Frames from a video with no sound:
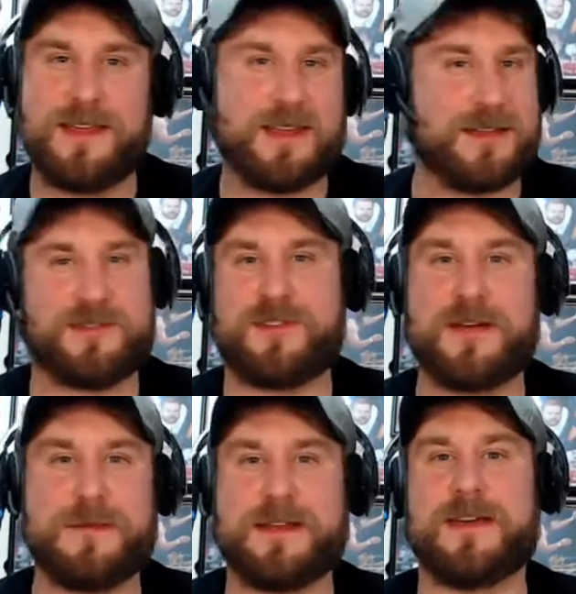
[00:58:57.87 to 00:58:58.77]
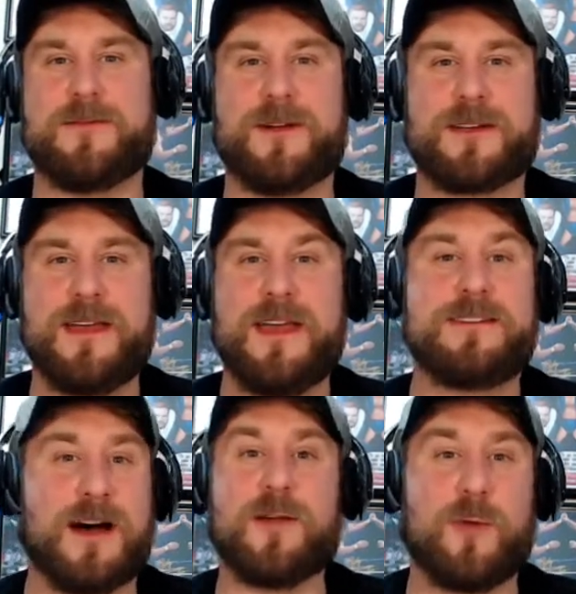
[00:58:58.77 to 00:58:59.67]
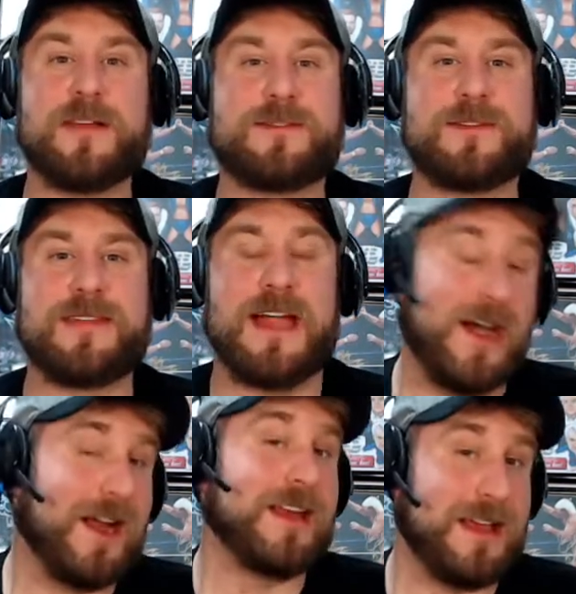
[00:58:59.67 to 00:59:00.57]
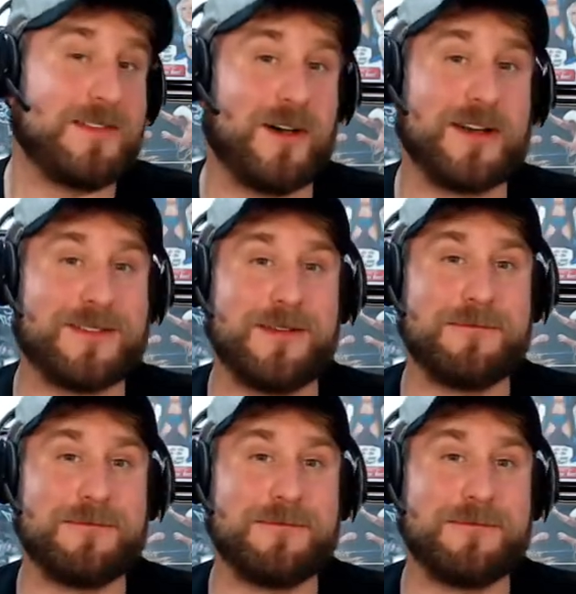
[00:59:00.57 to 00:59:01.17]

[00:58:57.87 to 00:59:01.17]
Got the shopping network. Don West was there, and he's awesome.